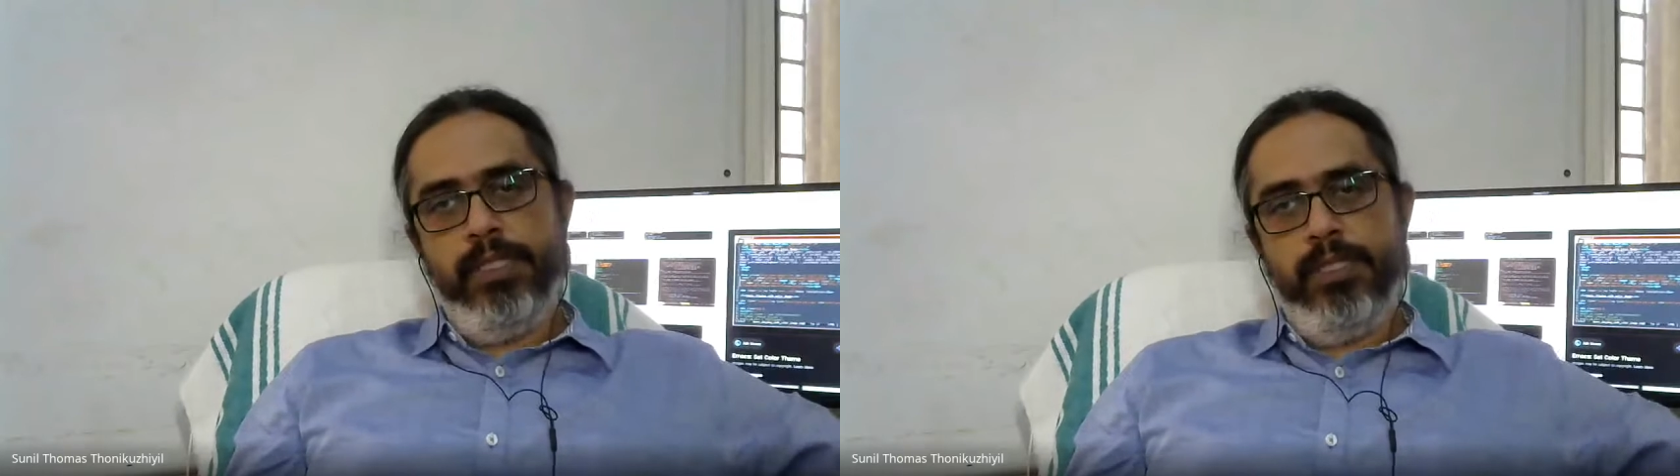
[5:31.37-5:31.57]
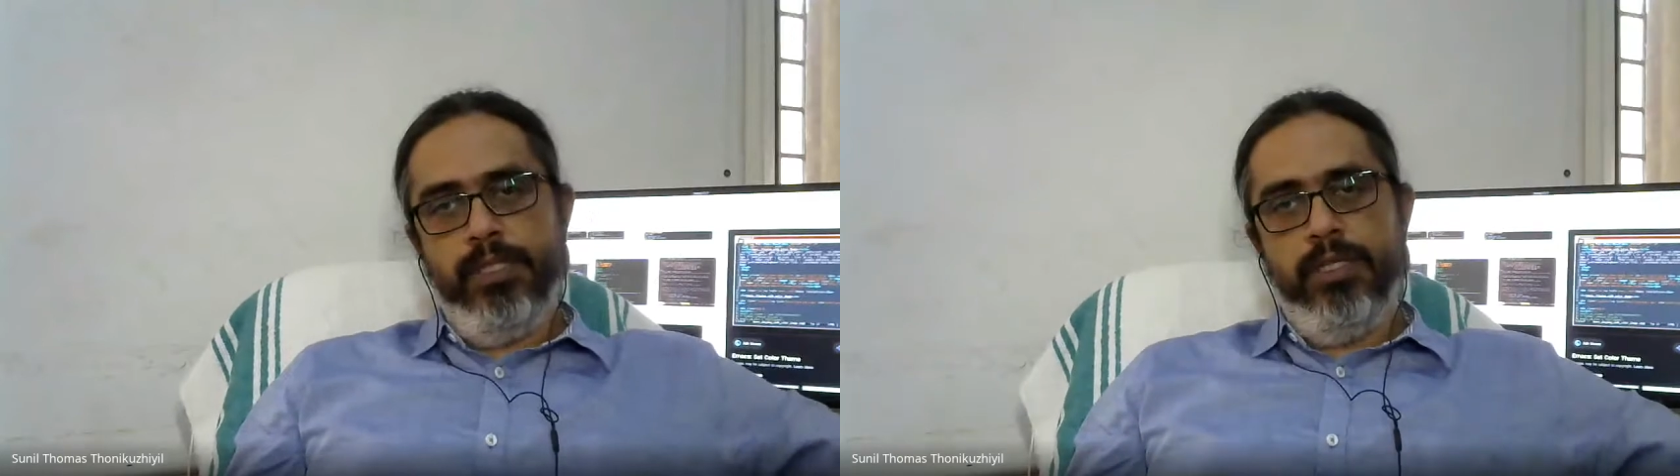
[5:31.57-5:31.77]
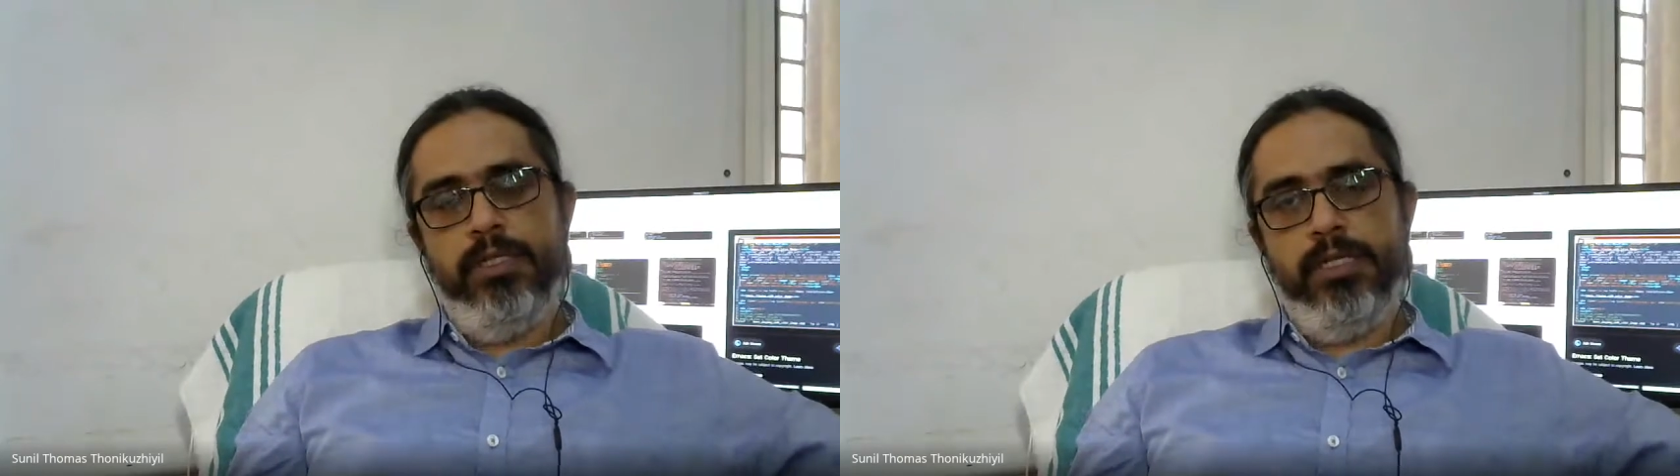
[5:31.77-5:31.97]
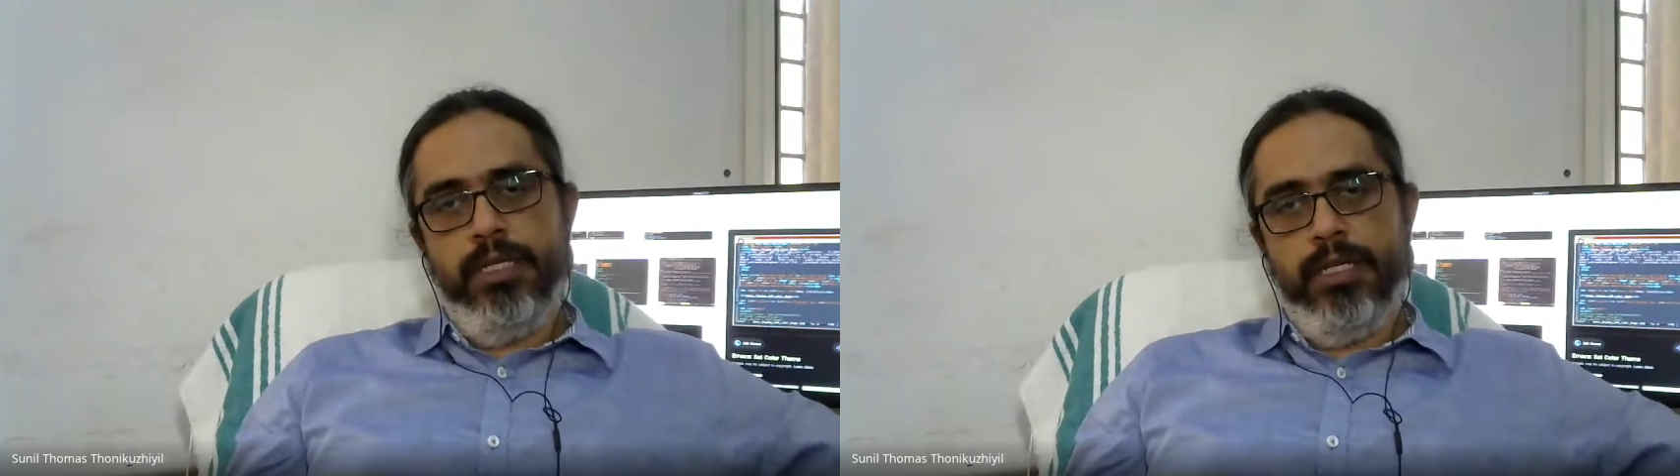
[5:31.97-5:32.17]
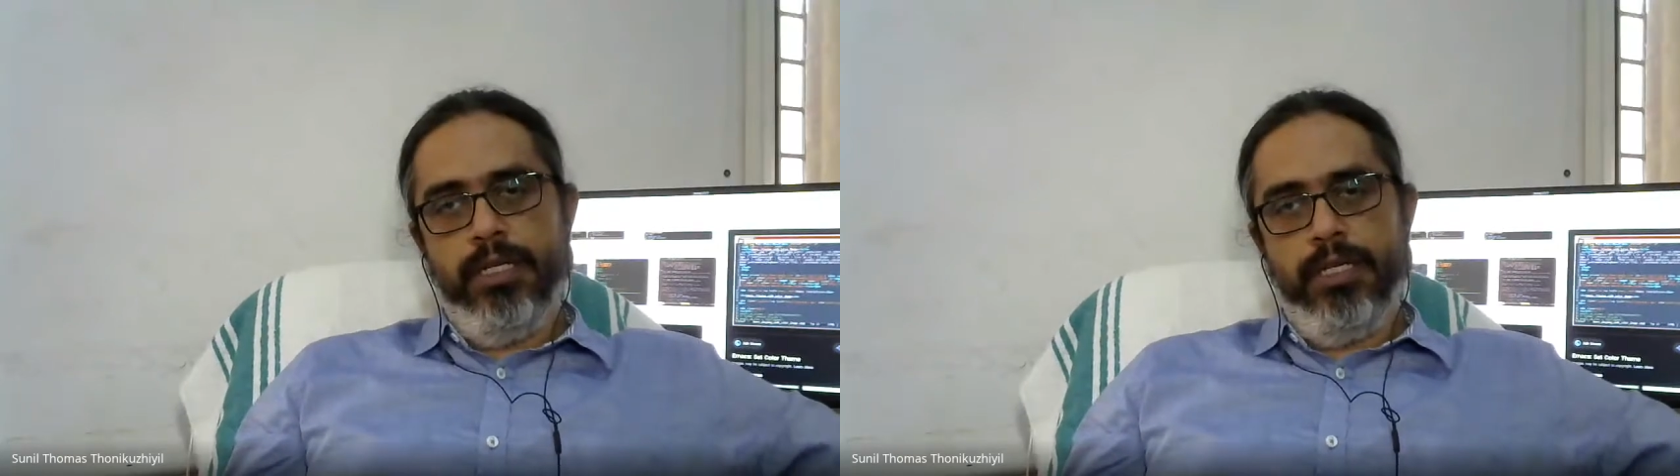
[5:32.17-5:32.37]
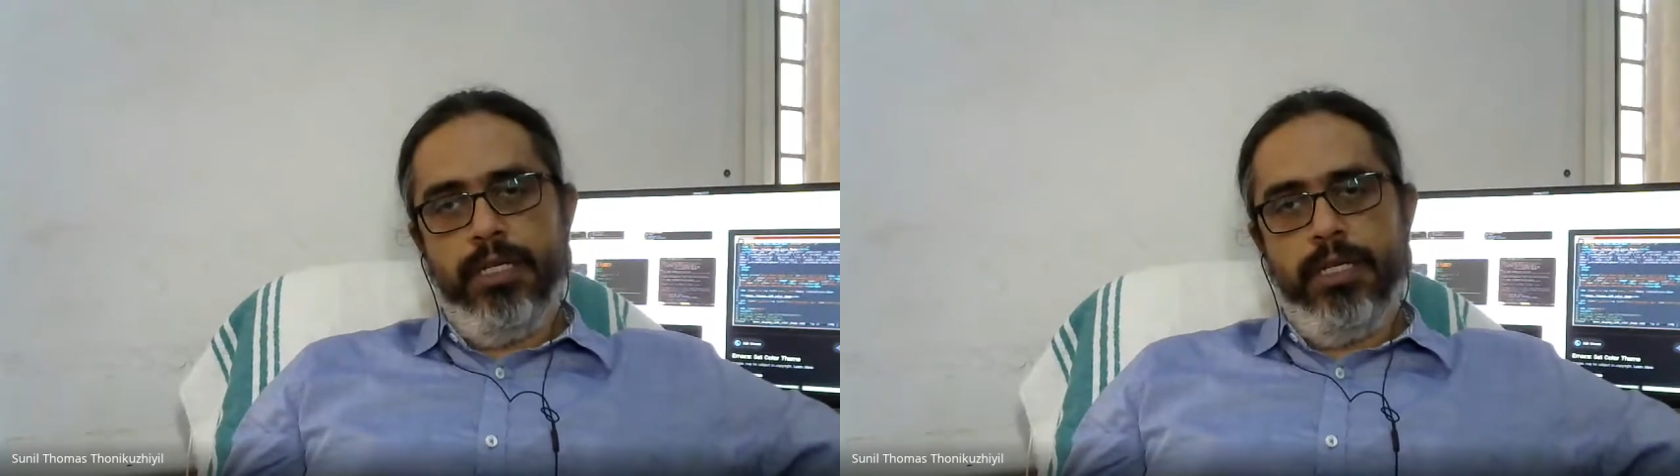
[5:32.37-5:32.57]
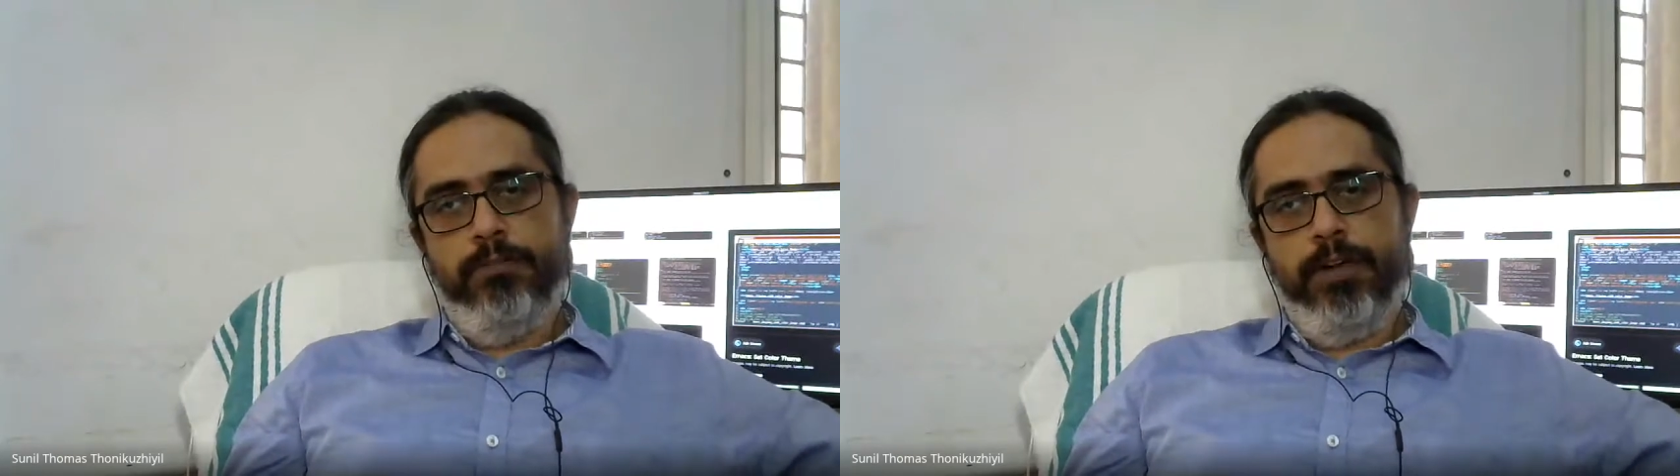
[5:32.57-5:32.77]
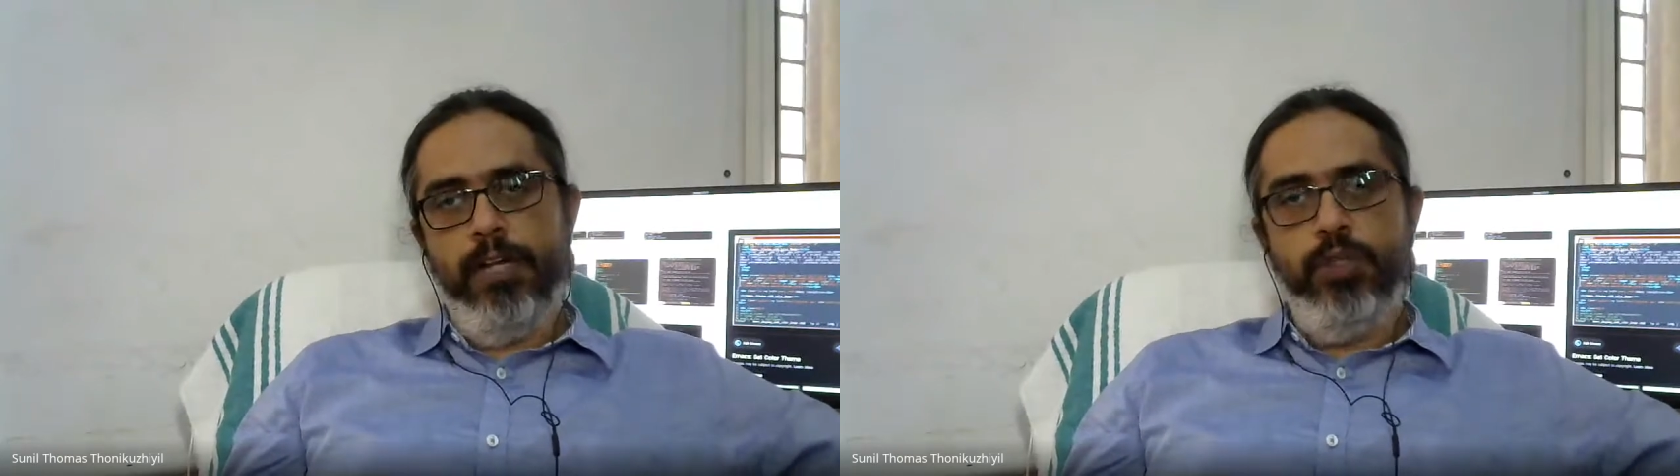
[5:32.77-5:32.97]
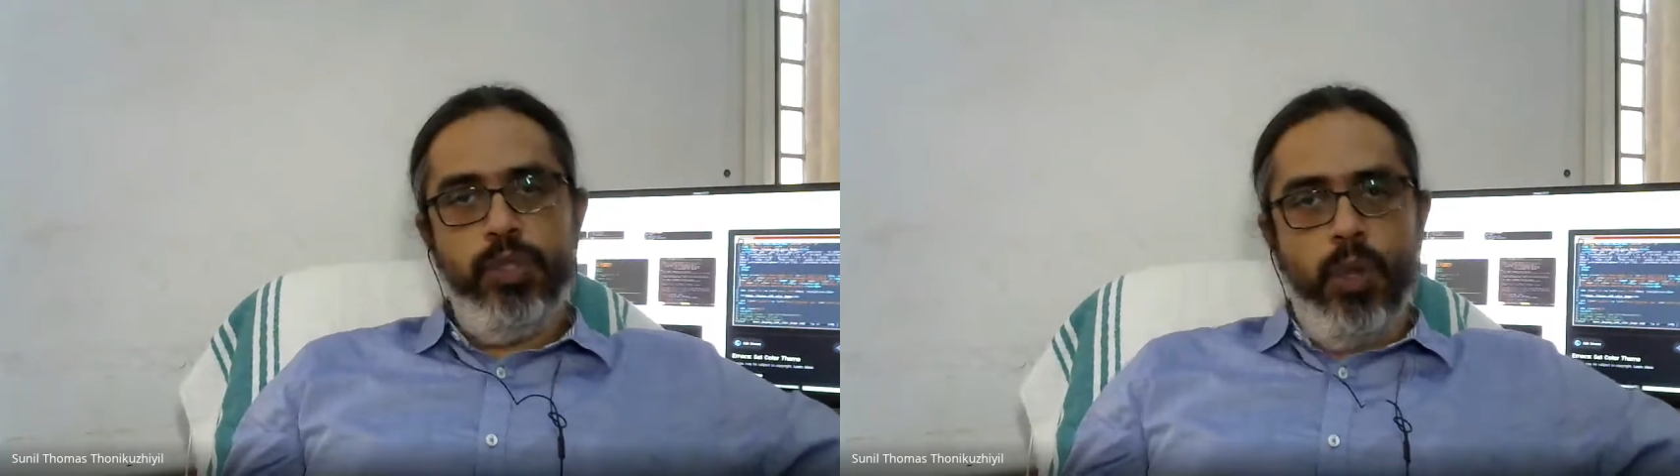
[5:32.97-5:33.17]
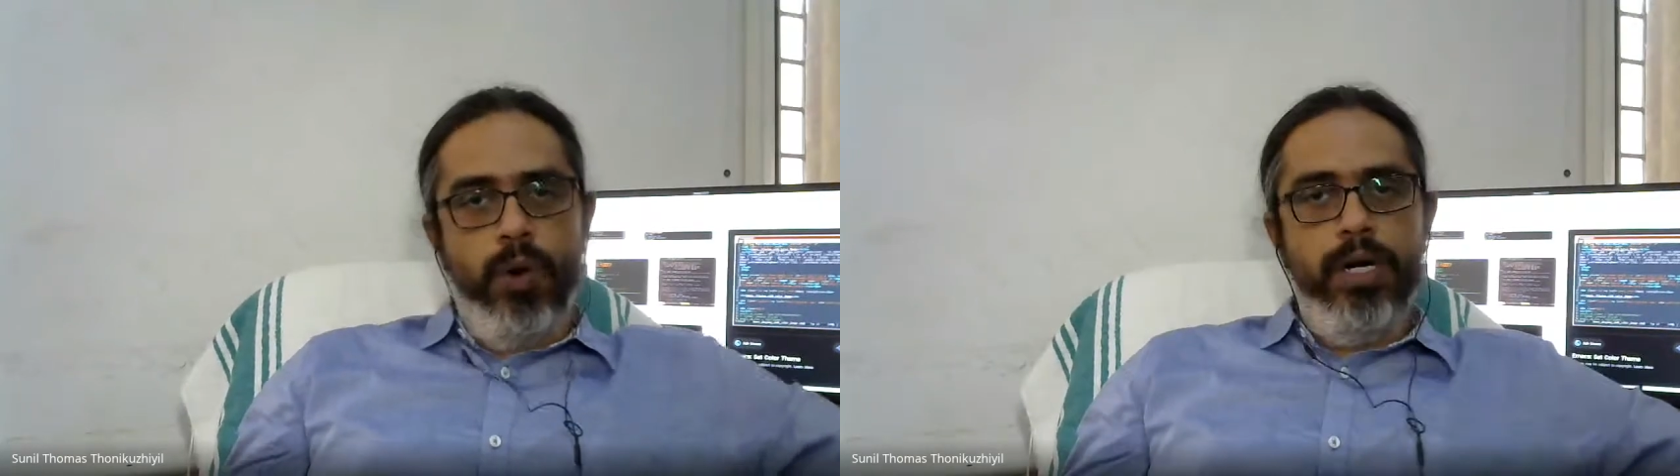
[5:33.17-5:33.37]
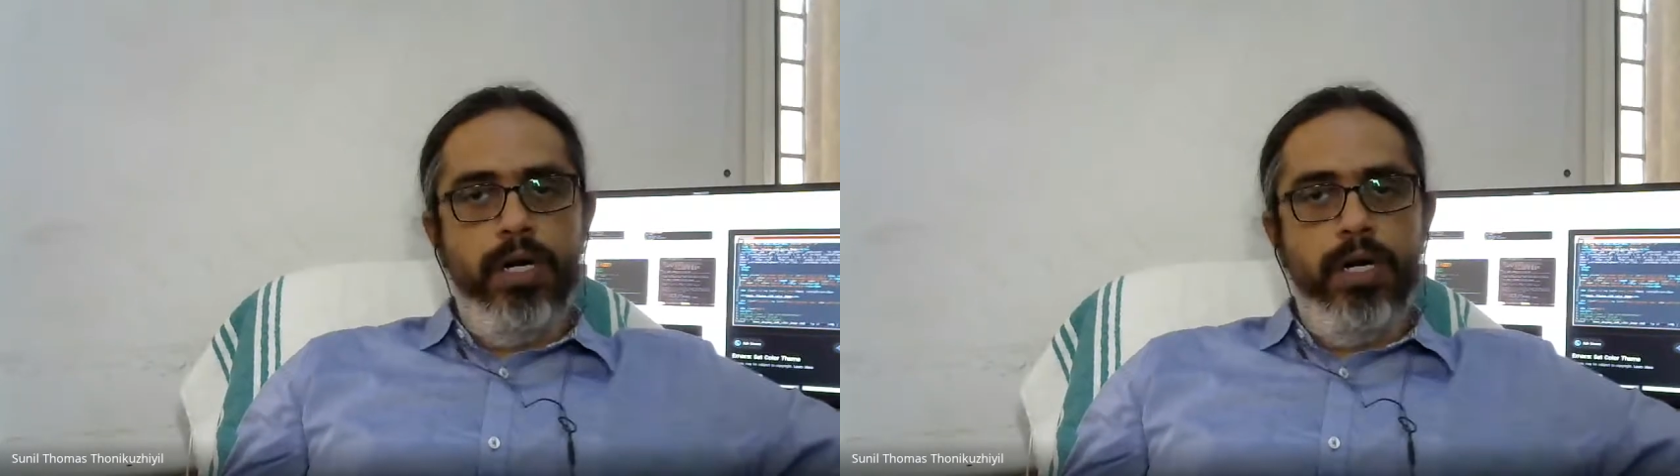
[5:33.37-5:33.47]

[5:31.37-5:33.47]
the values known,